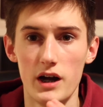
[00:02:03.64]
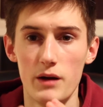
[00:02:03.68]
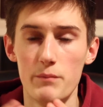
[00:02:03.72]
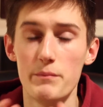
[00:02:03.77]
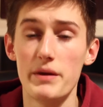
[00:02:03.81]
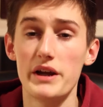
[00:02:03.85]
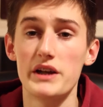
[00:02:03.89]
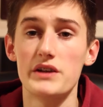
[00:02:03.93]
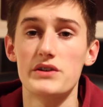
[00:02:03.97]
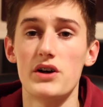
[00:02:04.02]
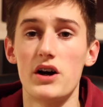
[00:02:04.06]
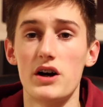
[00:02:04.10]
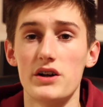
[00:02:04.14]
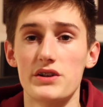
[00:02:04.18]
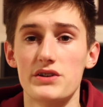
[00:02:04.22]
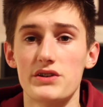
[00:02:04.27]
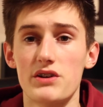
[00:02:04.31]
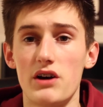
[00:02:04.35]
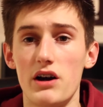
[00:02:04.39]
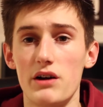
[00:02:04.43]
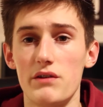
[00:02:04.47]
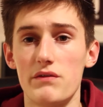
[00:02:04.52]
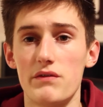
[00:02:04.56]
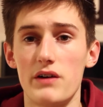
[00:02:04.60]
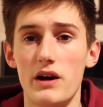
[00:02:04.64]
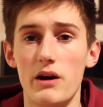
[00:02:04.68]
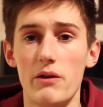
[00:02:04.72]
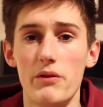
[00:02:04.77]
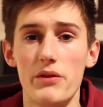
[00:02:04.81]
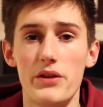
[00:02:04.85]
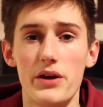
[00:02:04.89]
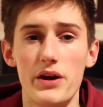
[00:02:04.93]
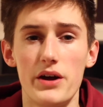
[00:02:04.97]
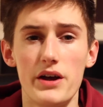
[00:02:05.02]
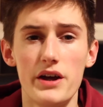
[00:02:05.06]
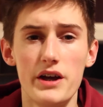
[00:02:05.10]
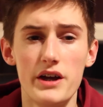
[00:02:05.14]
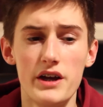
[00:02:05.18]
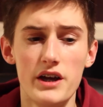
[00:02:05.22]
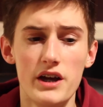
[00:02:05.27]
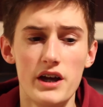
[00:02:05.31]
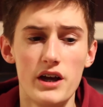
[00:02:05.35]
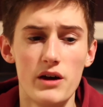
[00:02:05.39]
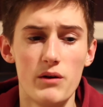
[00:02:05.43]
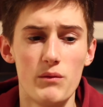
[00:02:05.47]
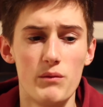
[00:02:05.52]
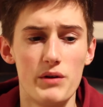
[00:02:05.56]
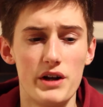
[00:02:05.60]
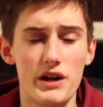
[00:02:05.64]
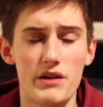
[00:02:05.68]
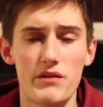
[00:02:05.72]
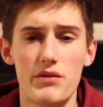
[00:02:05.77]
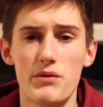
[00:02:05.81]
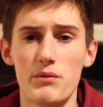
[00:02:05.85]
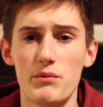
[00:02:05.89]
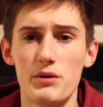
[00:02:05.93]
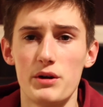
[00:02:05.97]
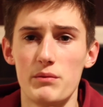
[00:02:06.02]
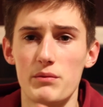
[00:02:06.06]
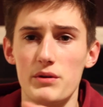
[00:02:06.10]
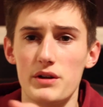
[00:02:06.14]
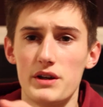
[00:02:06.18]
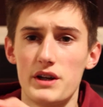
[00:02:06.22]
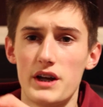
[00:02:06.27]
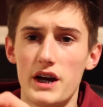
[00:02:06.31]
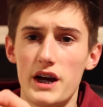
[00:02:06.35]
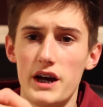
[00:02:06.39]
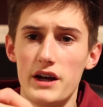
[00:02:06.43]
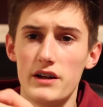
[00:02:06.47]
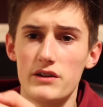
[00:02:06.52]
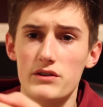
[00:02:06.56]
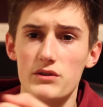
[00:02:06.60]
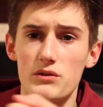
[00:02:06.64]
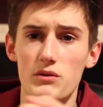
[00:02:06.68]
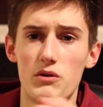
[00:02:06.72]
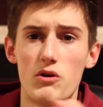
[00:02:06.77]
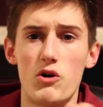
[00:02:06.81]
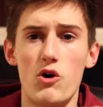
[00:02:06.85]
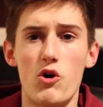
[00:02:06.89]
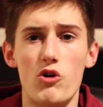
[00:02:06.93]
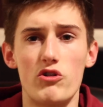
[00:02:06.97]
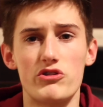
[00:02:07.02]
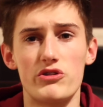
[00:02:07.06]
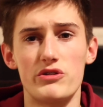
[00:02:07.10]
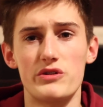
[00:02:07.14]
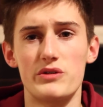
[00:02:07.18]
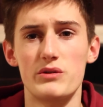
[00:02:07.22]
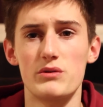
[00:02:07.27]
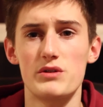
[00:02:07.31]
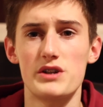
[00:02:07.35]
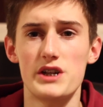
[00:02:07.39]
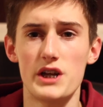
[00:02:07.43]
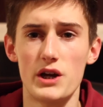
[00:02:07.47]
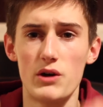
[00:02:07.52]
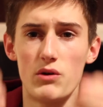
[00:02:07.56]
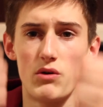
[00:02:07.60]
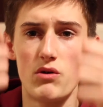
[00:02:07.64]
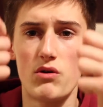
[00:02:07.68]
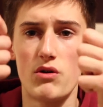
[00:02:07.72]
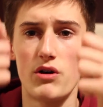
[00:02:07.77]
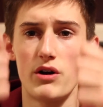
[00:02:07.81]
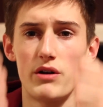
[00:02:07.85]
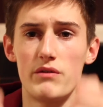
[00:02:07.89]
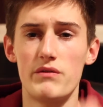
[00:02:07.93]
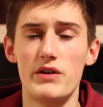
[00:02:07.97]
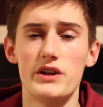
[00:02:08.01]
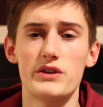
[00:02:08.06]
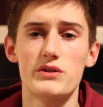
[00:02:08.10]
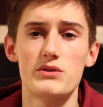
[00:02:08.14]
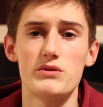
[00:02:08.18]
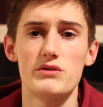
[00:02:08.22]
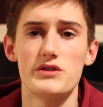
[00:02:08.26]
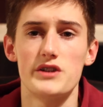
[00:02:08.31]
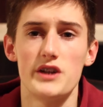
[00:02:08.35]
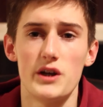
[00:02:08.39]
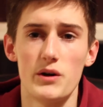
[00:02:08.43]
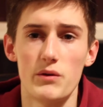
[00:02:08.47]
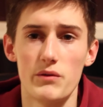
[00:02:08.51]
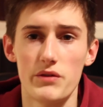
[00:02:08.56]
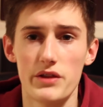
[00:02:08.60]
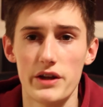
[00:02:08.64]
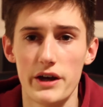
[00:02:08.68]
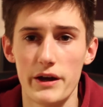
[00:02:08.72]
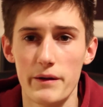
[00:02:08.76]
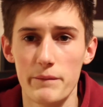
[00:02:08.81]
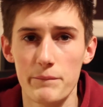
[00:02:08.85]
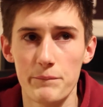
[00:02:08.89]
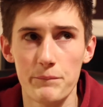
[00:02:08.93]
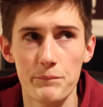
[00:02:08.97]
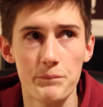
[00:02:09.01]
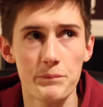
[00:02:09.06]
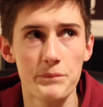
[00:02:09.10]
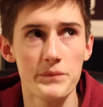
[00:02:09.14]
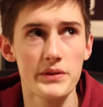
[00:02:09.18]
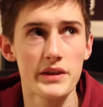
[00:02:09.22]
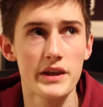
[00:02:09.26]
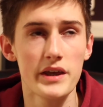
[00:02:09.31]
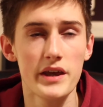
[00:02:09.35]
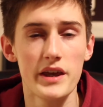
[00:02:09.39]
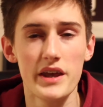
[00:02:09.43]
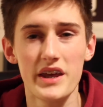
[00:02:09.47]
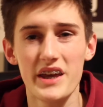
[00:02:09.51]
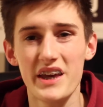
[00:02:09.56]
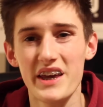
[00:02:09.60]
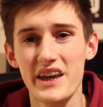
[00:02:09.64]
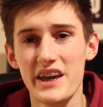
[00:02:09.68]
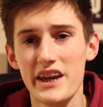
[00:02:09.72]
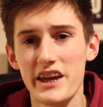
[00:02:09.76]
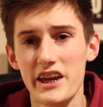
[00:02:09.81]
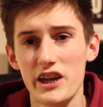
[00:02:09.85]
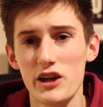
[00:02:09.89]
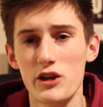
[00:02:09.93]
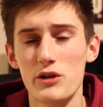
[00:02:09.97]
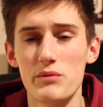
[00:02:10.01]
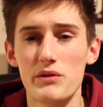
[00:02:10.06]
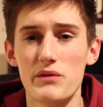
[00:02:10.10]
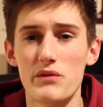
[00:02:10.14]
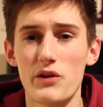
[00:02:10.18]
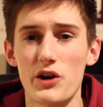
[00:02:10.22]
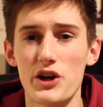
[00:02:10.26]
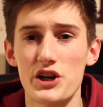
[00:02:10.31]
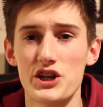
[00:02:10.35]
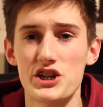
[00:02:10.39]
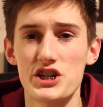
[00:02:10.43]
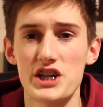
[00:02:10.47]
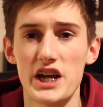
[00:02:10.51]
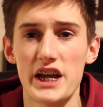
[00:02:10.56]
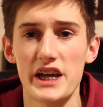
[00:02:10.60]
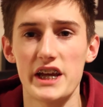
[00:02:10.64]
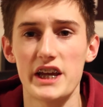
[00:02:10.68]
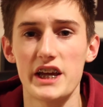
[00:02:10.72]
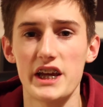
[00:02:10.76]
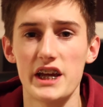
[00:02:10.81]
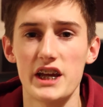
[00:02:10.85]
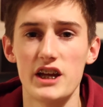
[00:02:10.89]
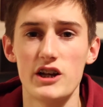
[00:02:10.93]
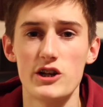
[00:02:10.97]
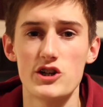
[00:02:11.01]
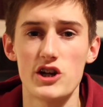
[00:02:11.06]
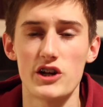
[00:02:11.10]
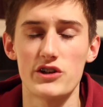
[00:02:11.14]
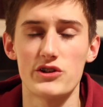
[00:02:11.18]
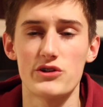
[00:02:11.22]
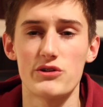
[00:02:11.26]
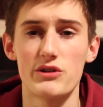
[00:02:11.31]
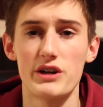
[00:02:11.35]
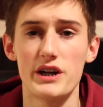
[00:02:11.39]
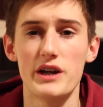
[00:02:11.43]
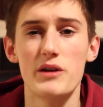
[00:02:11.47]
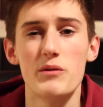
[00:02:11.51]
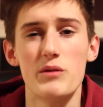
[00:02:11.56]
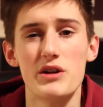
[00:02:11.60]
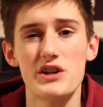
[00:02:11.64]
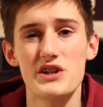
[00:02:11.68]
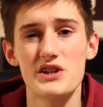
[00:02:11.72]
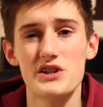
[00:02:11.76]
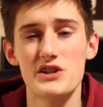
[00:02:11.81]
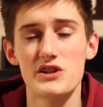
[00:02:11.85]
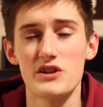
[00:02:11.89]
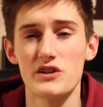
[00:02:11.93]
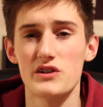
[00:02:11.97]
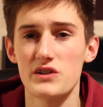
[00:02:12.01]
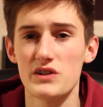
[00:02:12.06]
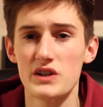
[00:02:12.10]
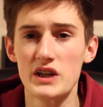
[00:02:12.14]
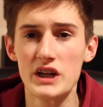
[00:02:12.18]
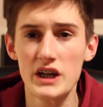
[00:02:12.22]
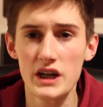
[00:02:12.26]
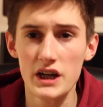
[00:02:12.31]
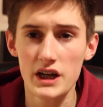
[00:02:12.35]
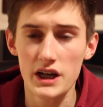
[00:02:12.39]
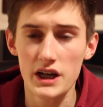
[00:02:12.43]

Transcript: main task, I found that whenever we would do a horizontal tilt or a vertical tilt, that it'd be very shaky and juddery, which just